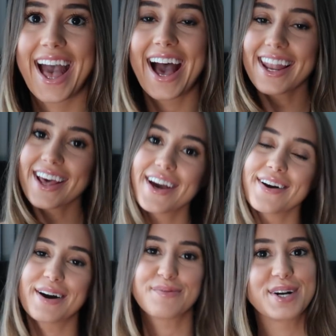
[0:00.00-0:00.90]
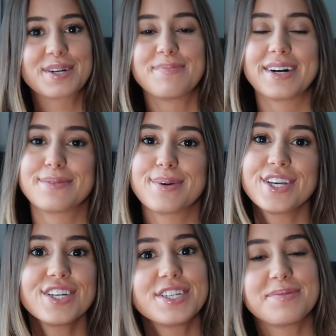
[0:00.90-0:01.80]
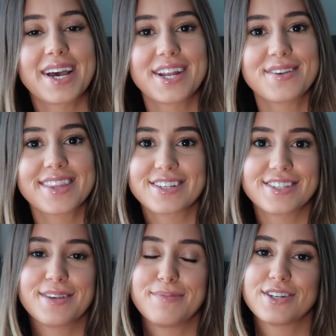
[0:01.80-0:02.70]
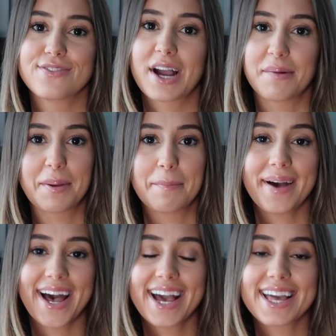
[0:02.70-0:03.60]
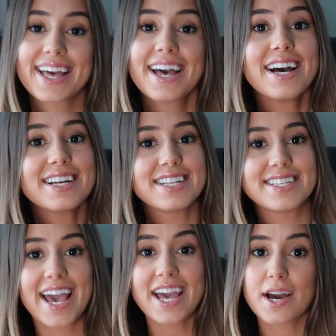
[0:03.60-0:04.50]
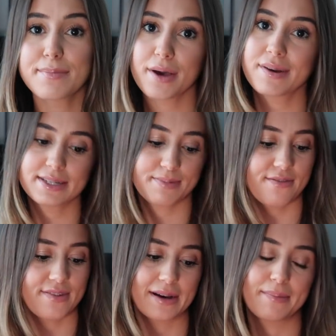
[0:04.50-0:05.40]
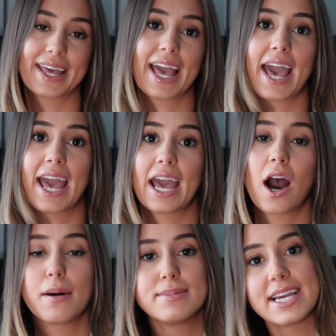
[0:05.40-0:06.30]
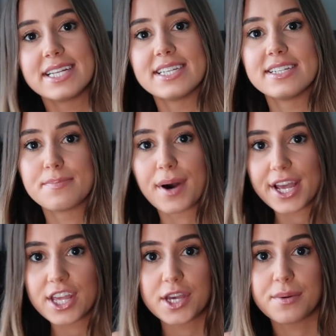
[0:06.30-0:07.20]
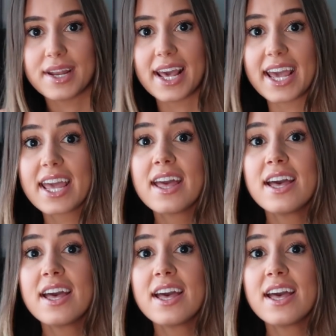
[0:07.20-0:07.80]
Hello and welcome back to my YouTube channel. Thanks so much for coming back. Today I'm going to be filming a updated Dubai Q&A.